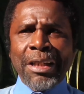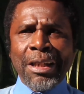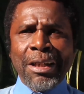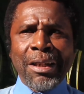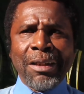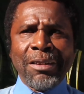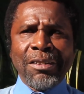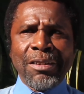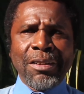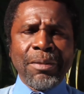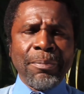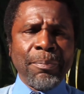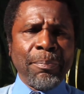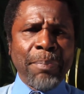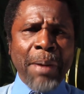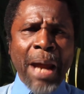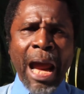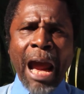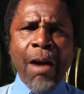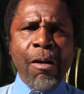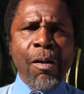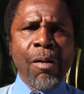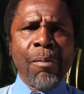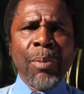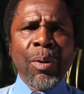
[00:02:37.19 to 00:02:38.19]
The
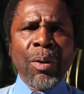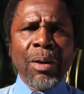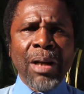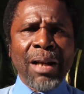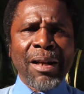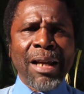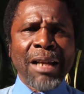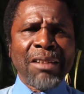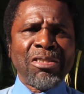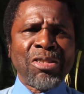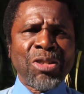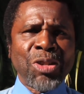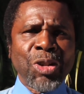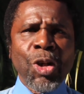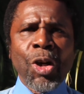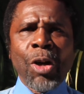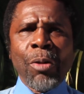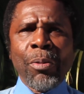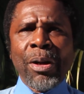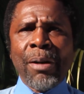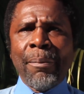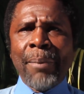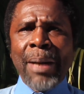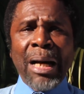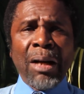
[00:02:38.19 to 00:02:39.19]
parable or that
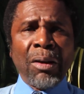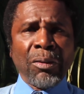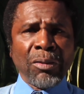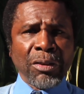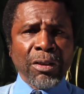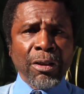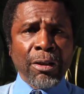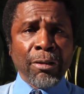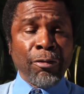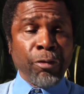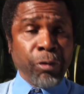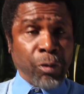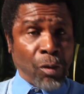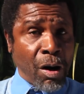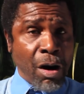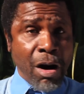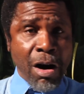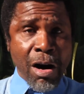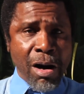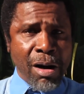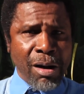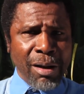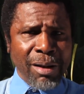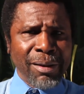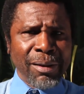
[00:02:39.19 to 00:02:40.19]
story about the
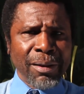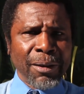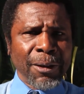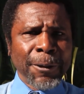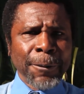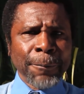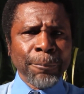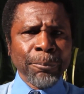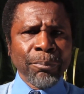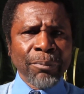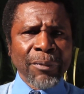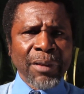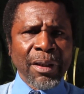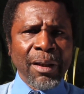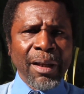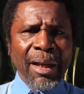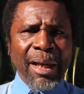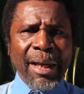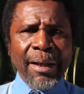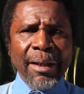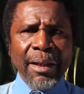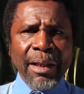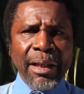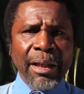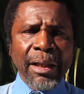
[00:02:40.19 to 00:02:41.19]
frog
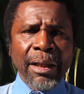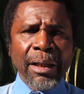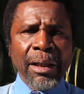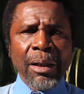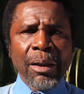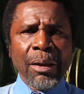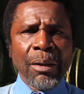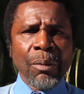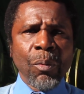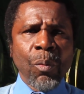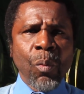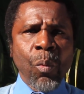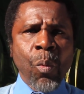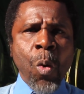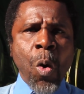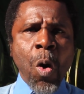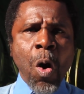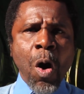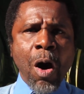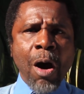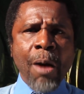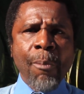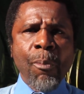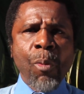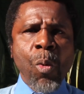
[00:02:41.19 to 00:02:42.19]
in the
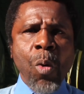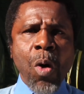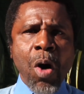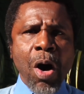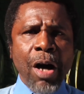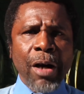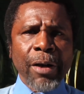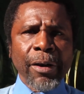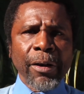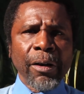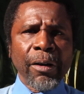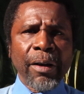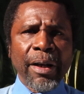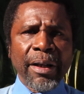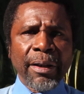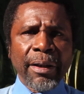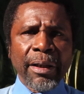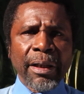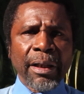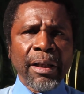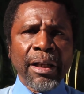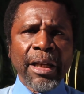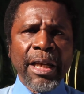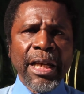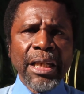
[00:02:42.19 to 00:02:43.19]
warm water and
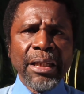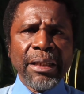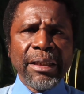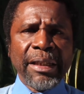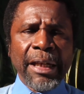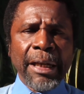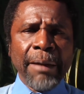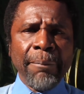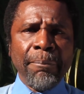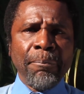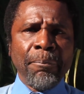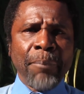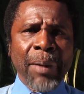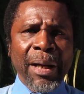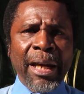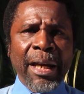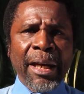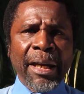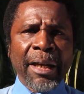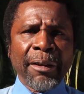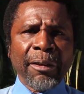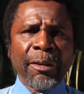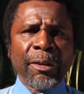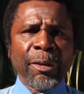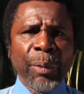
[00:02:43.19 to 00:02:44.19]
the heat keeps being
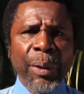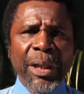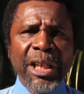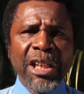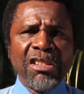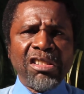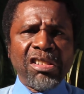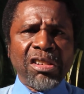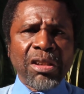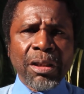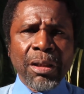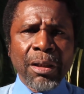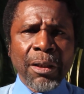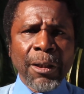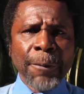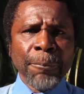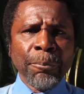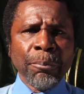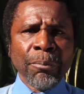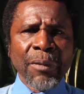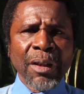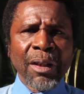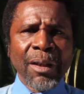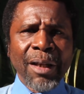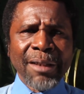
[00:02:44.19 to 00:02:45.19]
increased
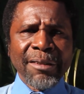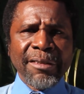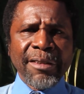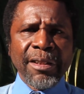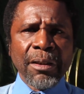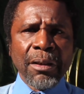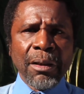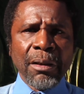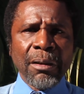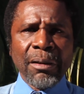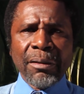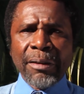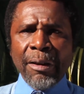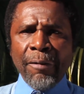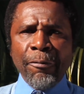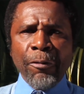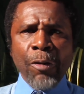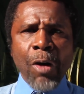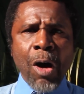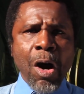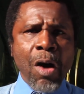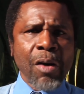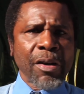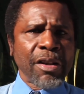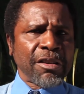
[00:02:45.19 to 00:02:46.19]
until the
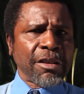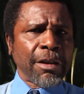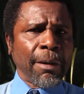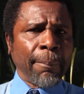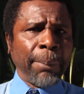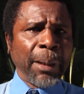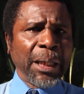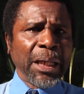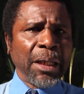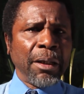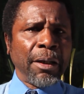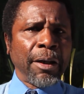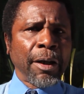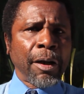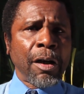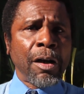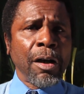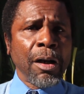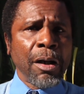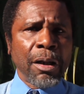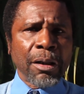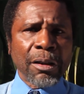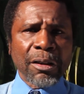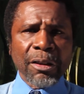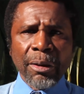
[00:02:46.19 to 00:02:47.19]
frog is completely
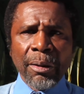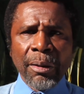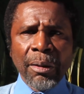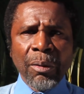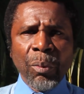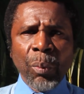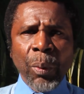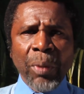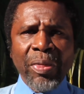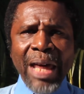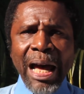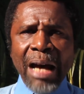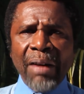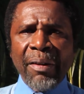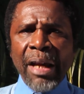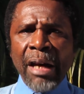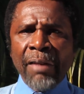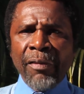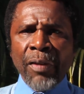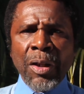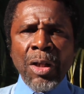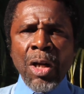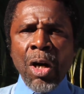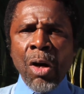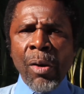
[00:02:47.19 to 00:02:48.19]
cooked without
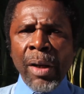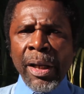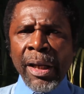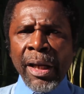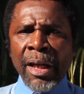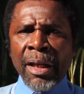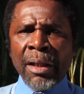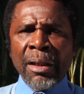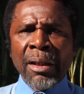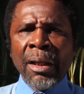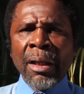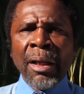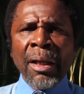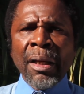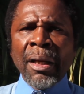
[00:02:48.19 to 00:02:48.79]
ever knowing it.